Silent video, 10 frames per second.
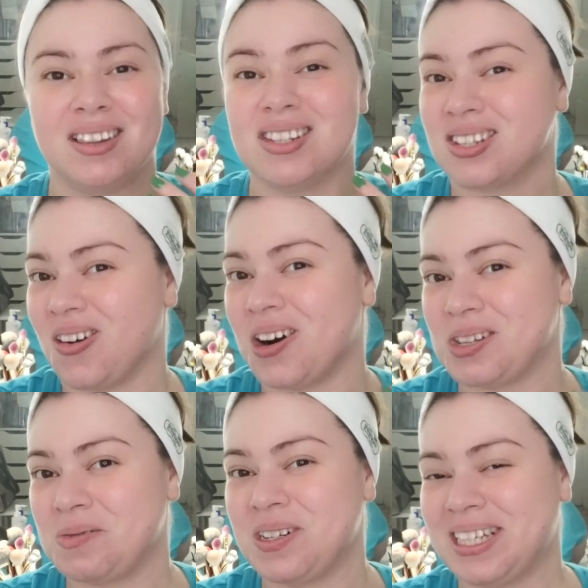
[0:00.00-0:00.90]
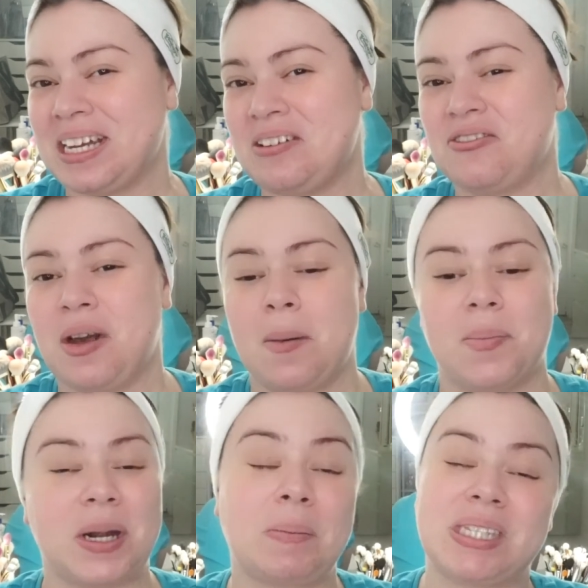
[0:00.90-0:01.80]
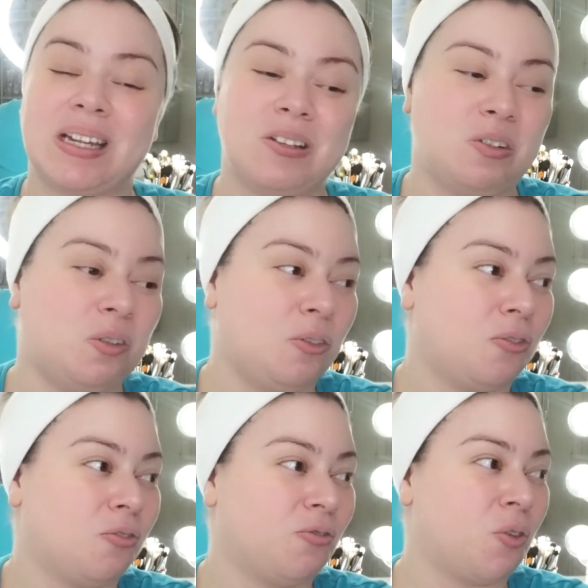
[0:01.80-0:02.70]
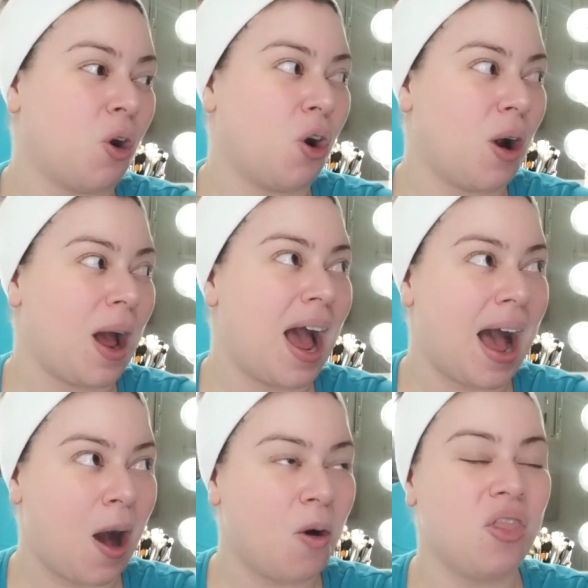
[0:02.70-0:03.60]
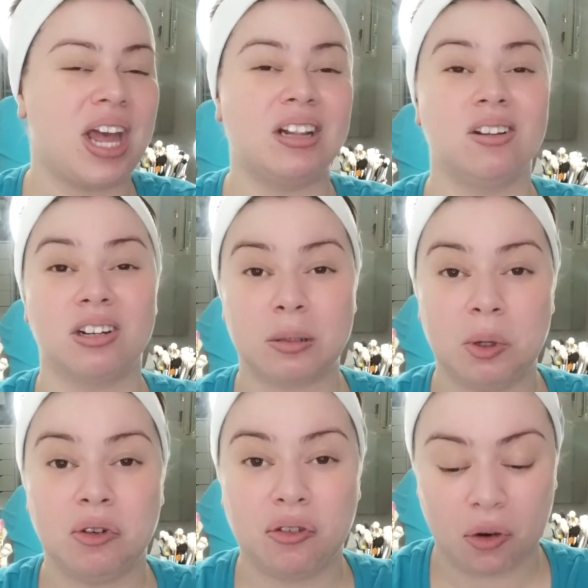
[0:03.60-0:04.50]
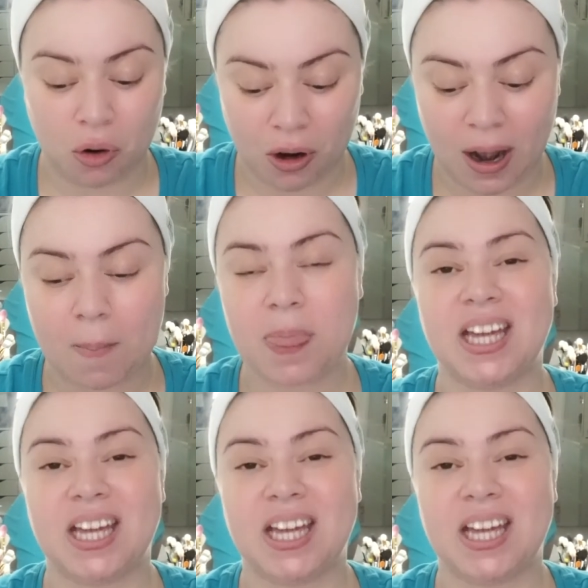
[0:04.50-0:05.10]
the scars will leave. But I'm telling you, for how they looked before,